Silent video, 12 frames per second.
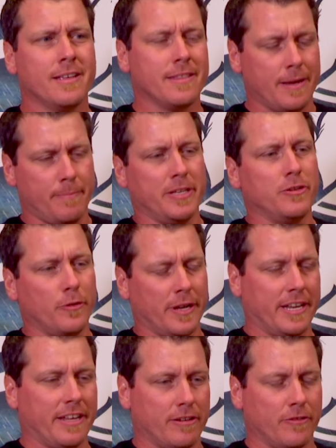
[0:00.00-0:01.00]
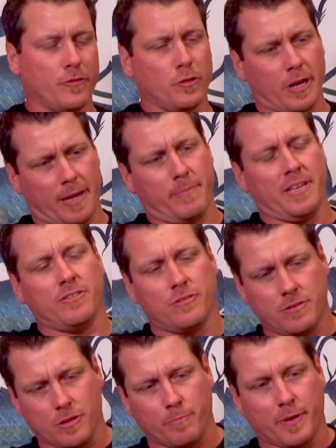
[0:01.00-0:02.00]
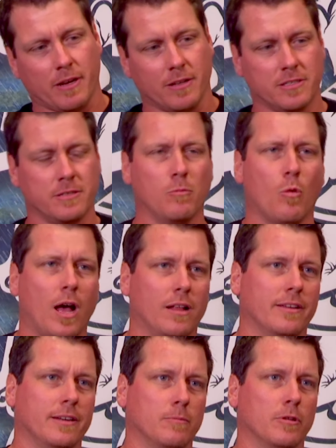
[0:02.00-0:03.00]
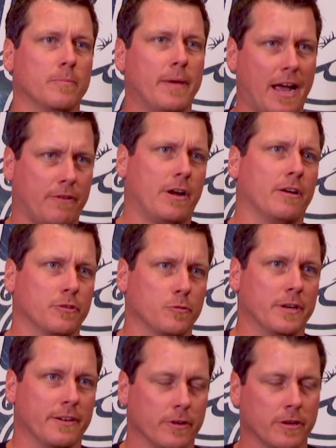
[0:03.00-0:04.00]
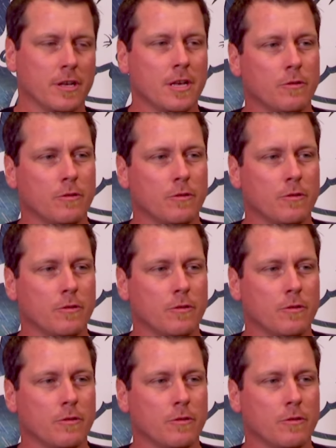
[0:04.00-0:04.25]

they'd be doing an interview and I'd be jumping on some wild animal in the background or whatever.